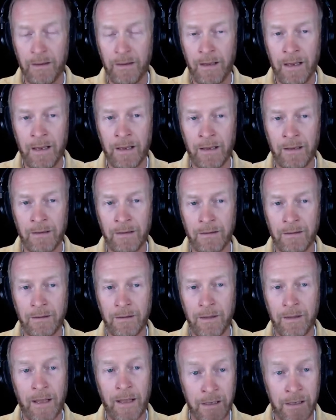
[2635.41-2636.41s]
And
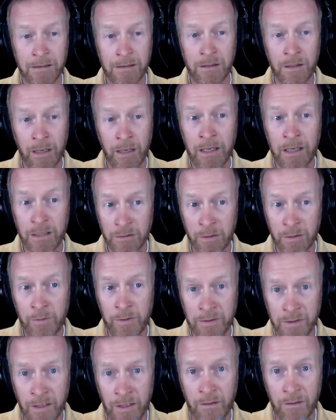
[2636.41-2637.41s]
it's
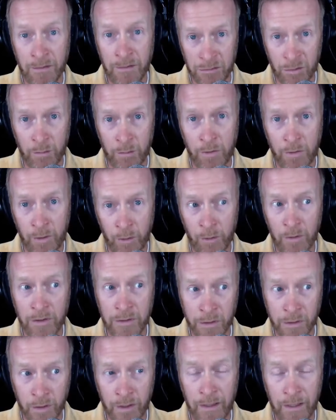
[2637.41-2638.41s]
representing the storm of the Lord
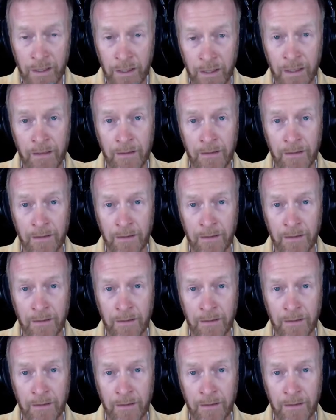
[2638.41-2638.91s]
is going to hit.